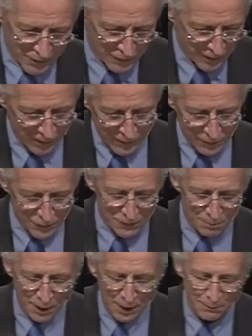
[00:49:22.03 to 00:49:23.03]
to say that just
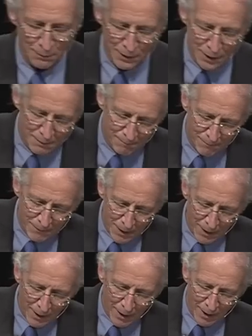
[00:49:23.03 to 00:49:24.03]
might be
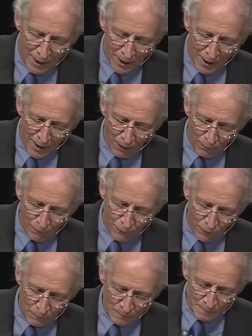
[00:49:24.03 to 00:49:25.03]

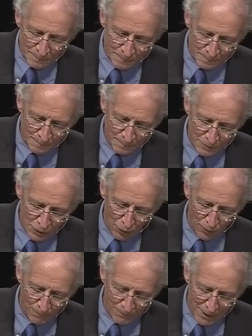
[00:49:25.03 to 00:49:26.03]
helpful. So,
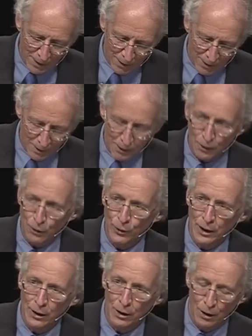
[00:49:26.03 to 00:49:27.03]

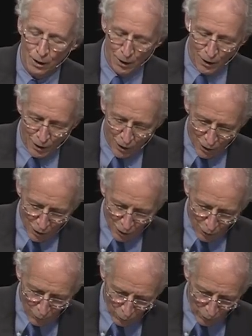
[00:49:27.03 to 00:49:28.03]
concluding
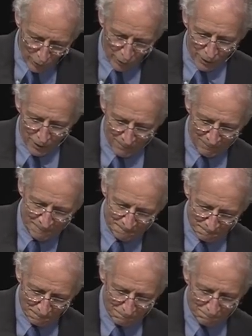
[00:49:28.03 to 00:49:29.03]
word.
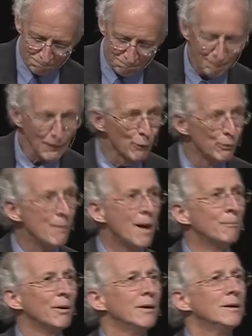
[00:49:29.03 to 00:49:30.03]

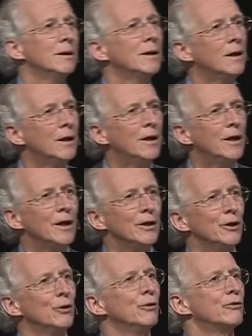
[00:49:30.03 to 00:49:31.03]
Remember,
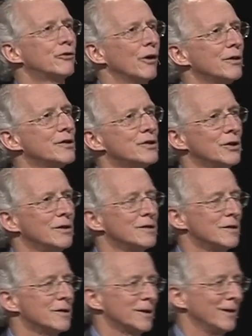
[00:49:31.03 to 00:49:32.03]
you who trust
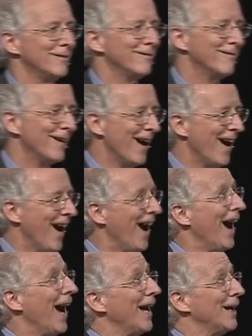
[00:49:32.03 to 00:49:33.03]
Jesus, and,
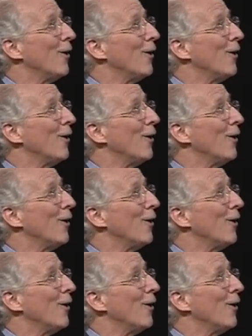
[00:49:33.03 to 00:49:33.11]
and I